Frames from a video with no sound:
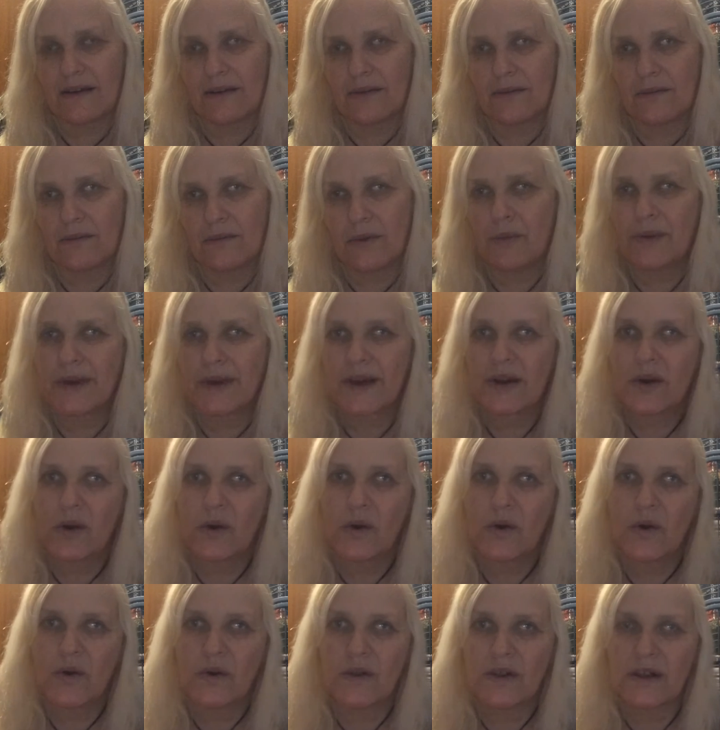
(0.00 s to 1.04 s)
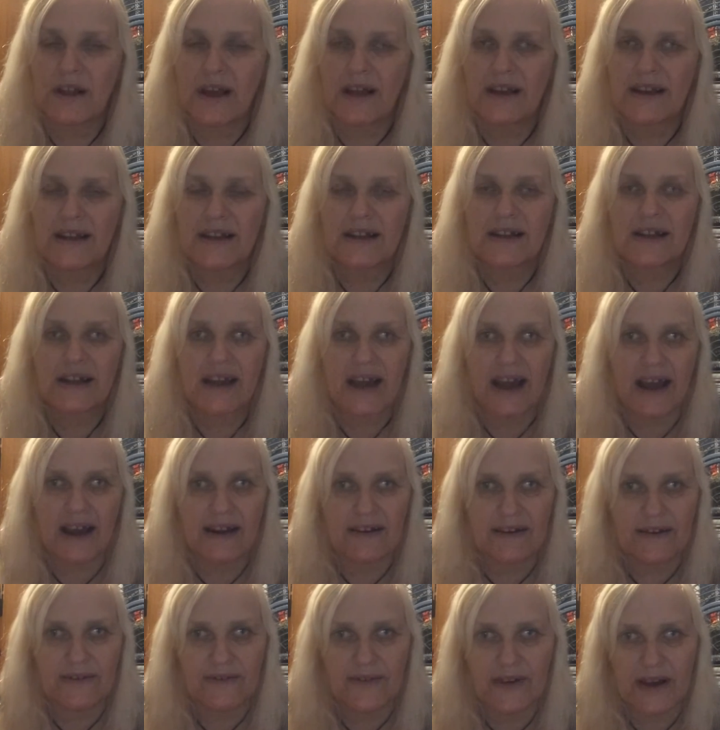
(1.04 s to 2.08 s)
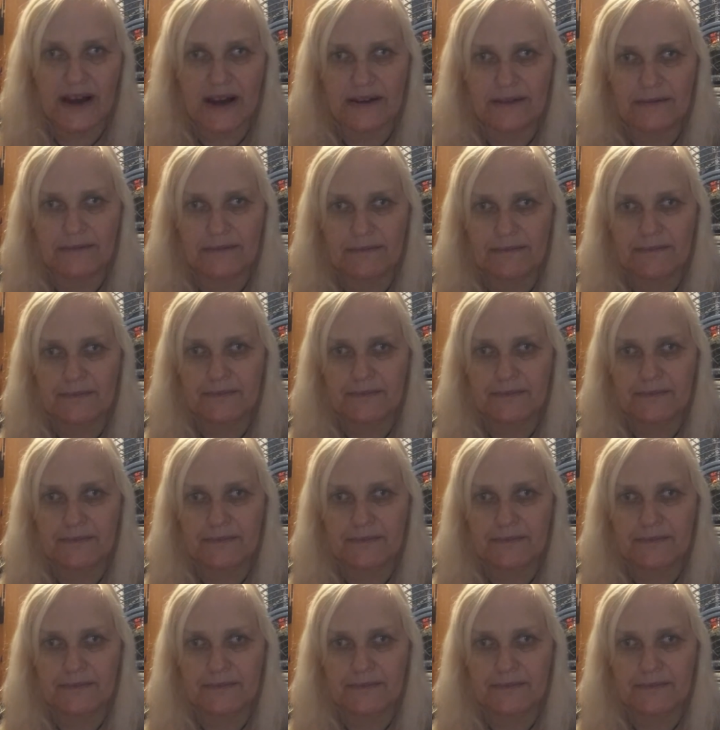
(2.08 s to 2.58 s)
what we call a little caravan.